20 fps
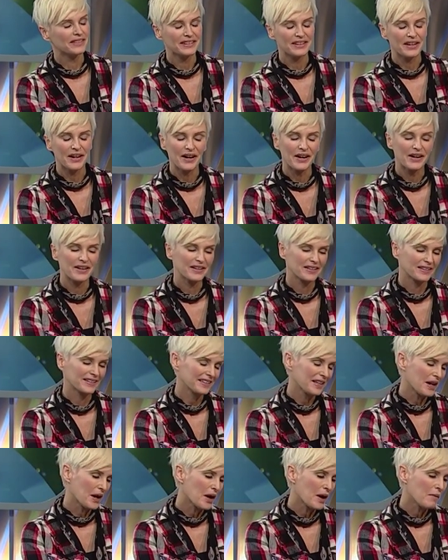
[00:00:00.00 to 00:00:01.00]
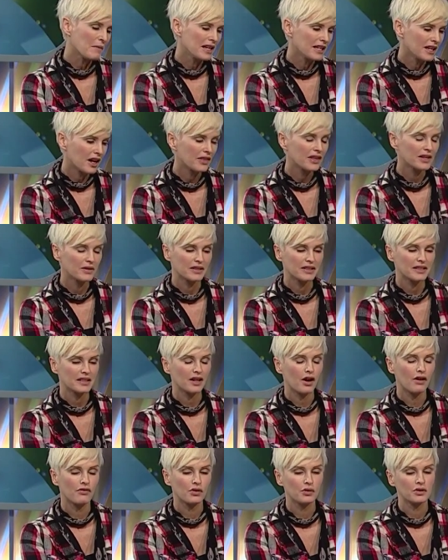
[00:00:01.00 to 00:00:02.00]
know? No, no. I mean, there's
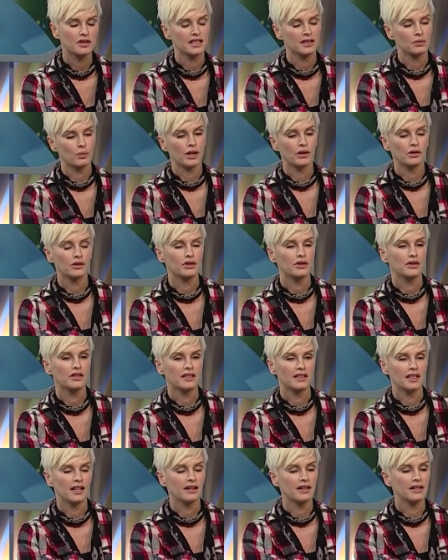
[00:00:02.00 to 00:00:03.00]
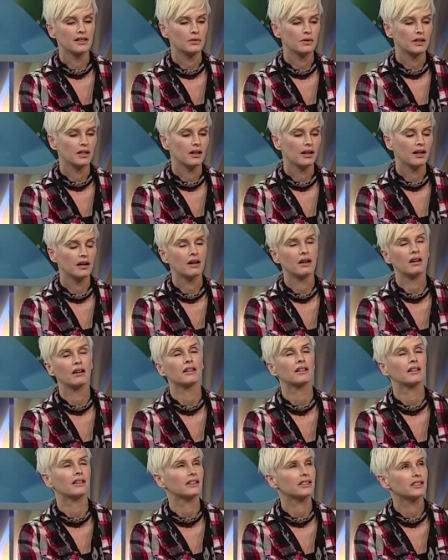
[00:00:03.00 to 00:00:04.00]
of course there's one or two scenarios where you're like, oh
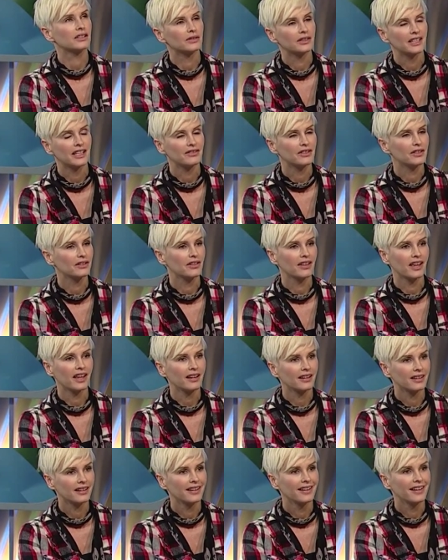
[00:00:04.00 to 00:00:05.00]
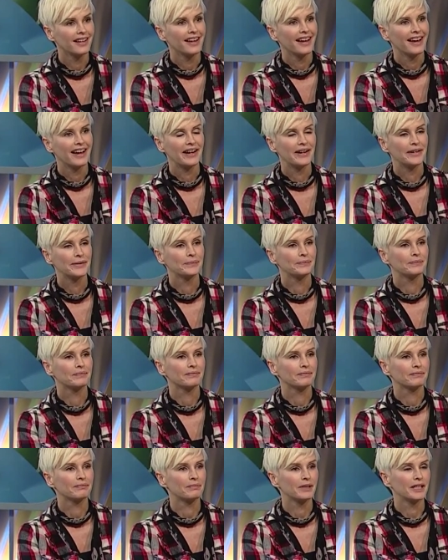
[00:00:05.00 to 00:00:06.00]
gosh, do I have to do that? Yeah. Um,
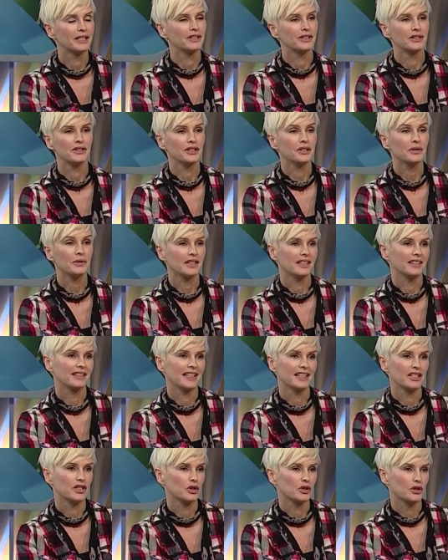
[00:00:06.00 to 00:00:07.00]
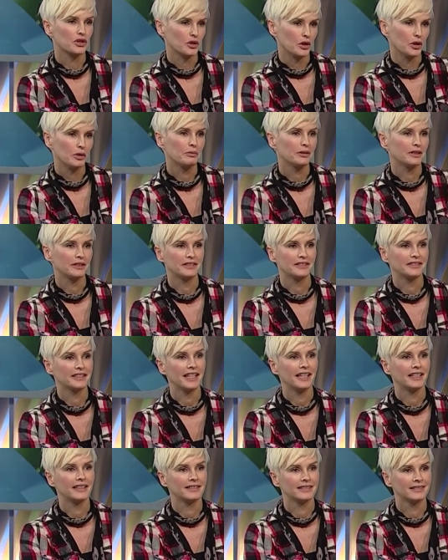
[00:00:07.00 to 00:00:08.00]
but you do it. That's your yeah. job. And
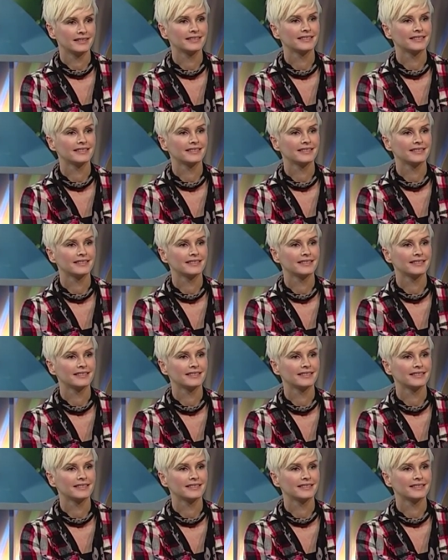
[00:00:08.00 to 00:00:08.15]
and